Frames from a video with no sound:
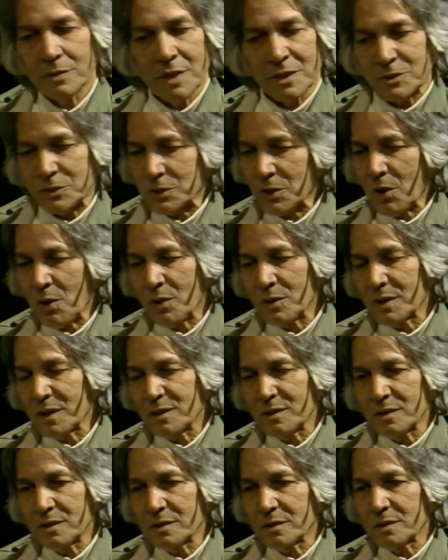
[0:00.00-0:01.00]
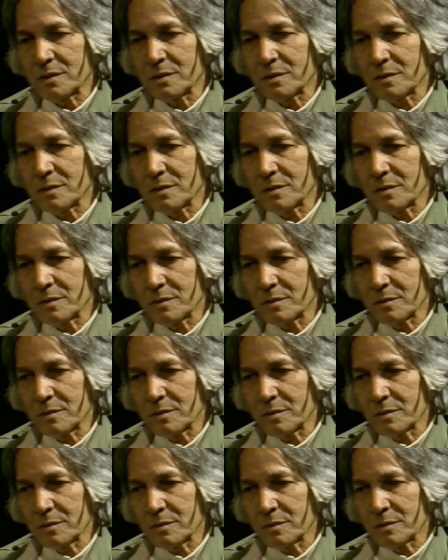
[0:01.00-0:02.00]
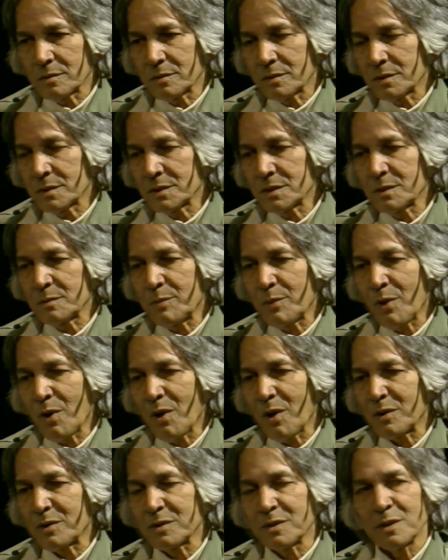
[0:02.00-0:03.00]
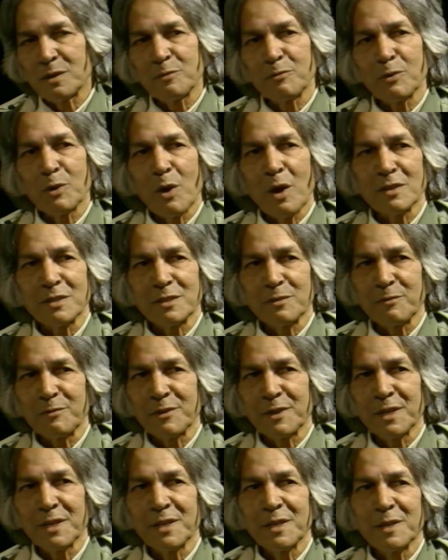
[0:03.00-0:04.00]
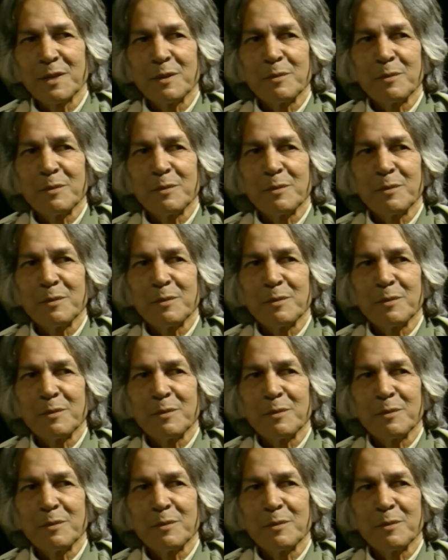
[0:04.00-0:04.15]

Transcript: That's all that is the part that philosophy